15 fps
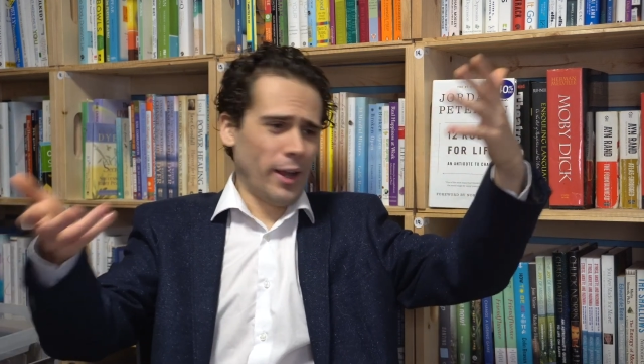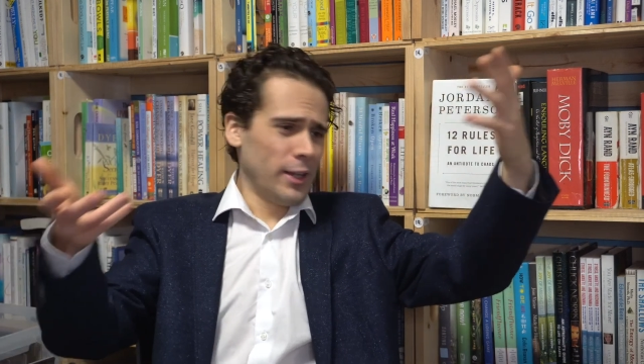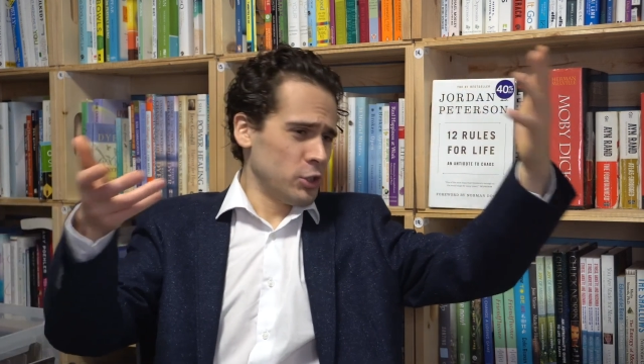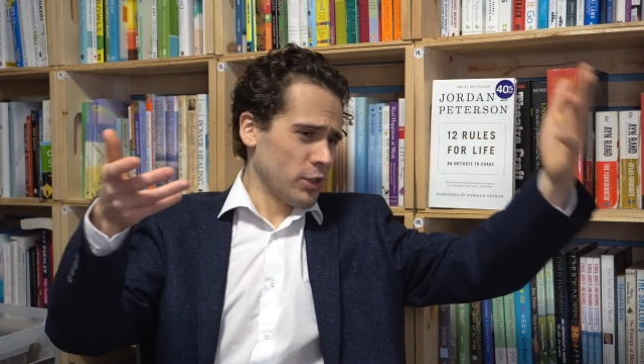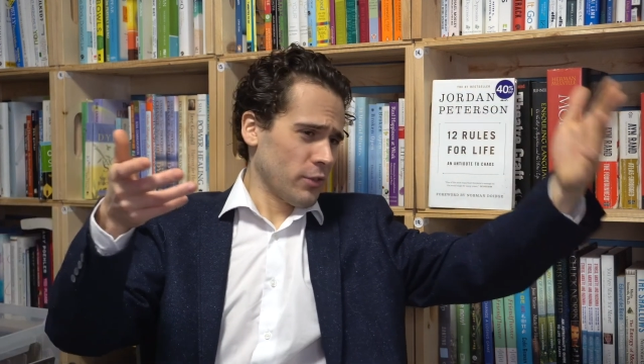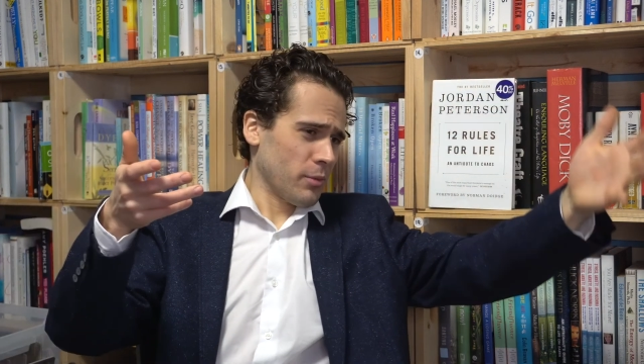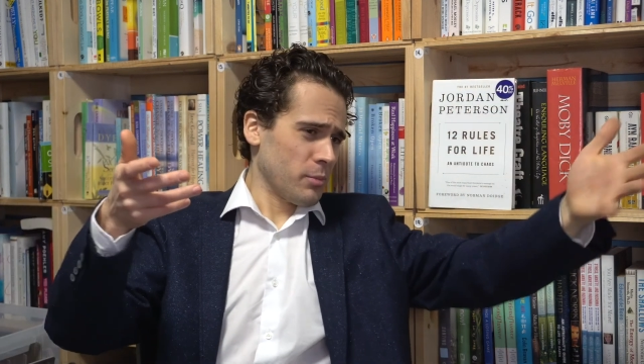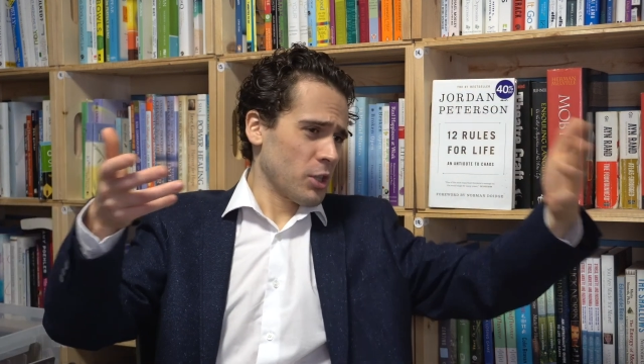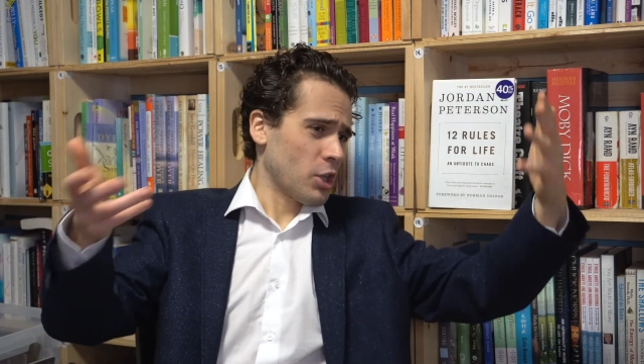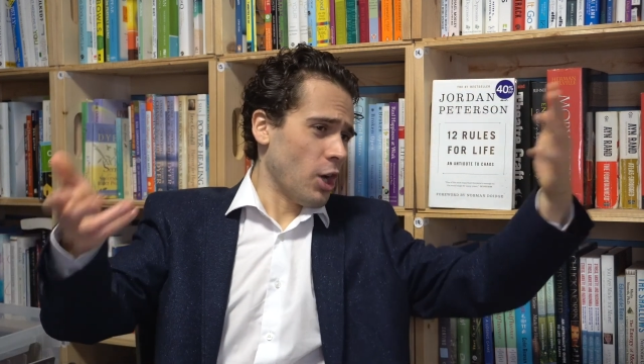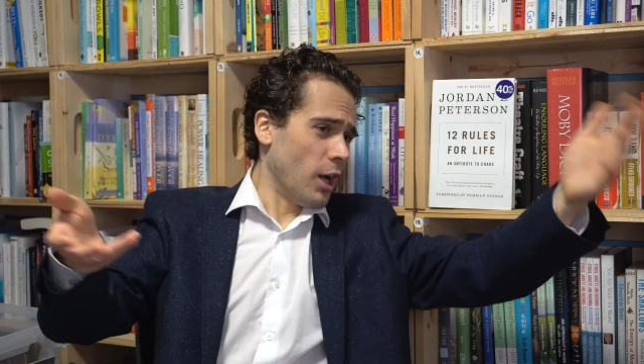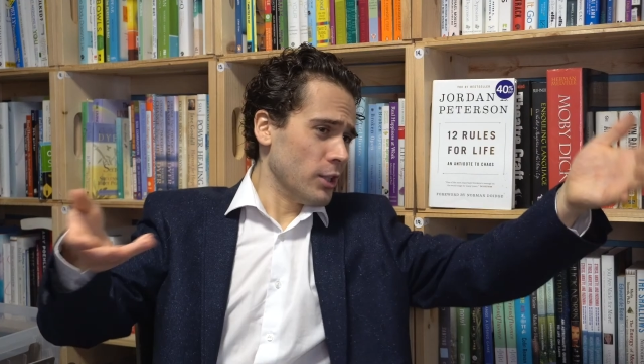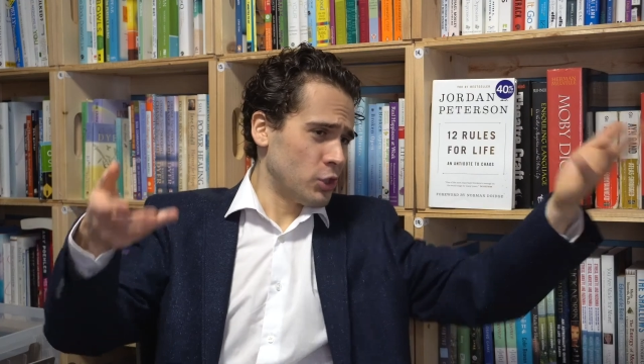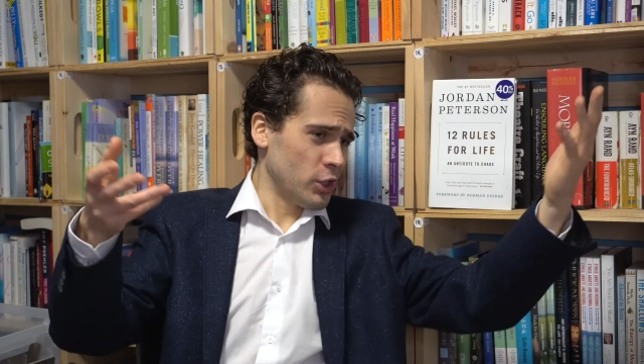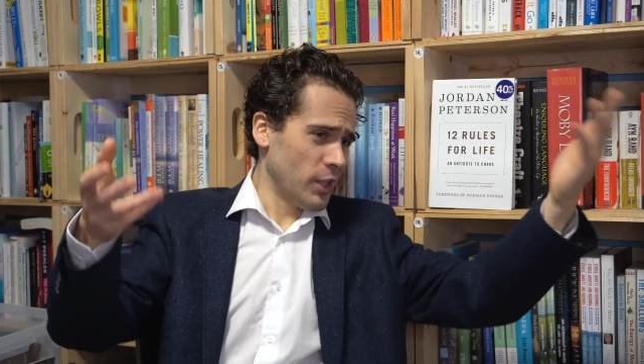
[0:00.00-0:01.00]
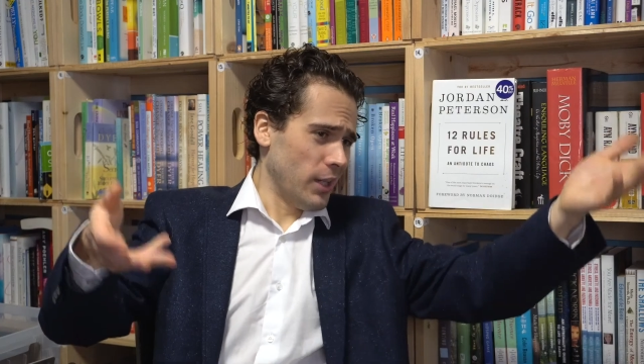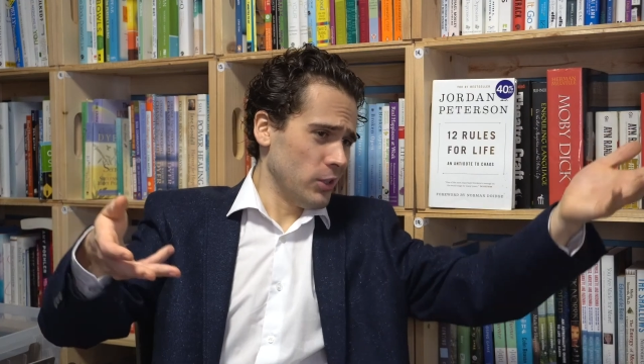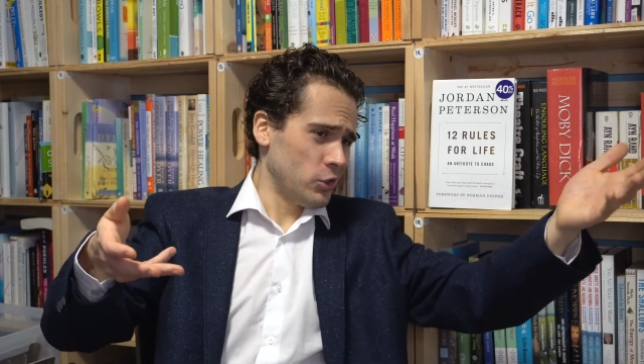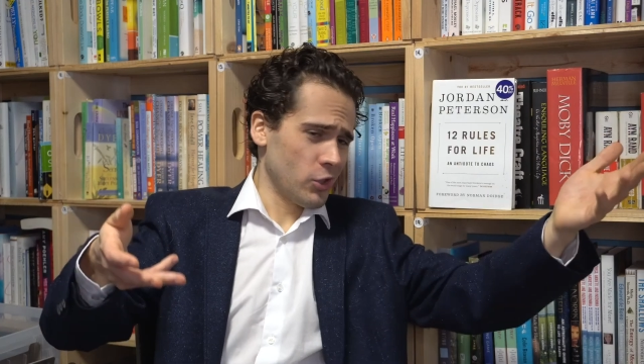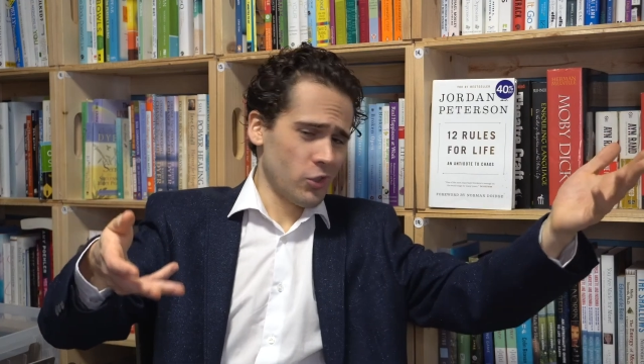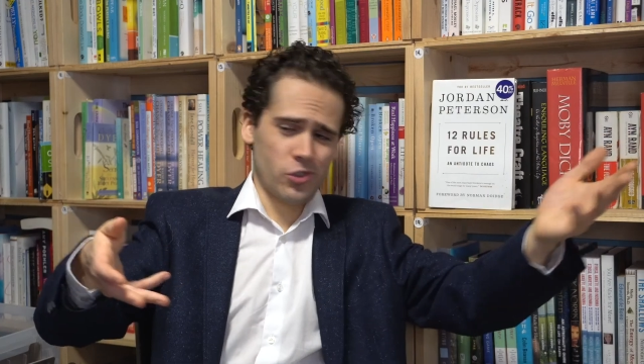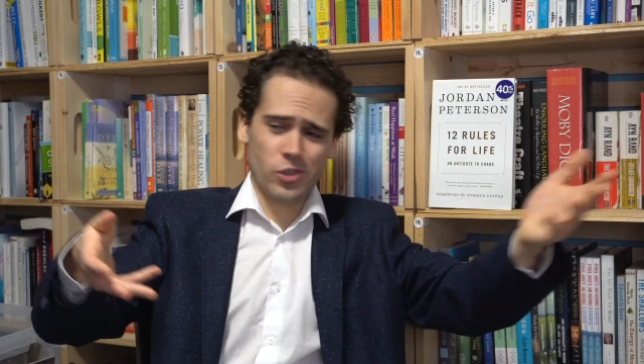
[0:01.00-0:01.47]
ranging from the
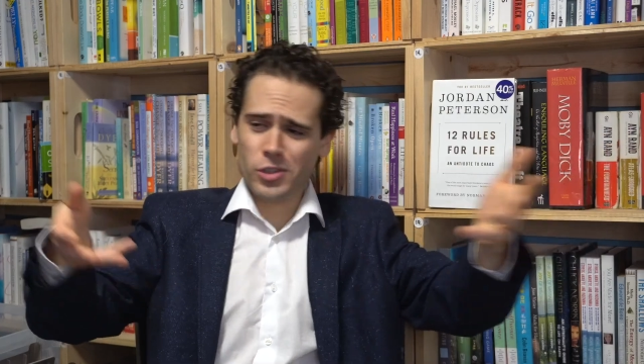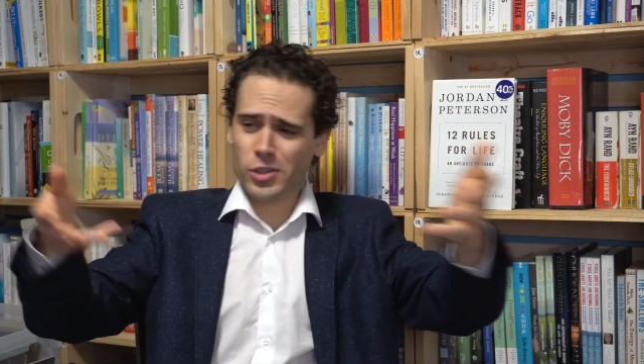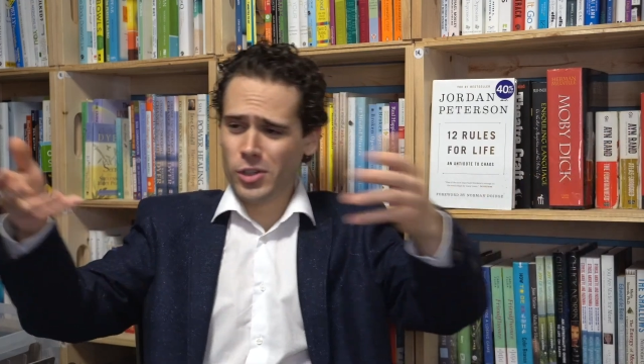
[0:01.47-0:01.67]
conscientious to the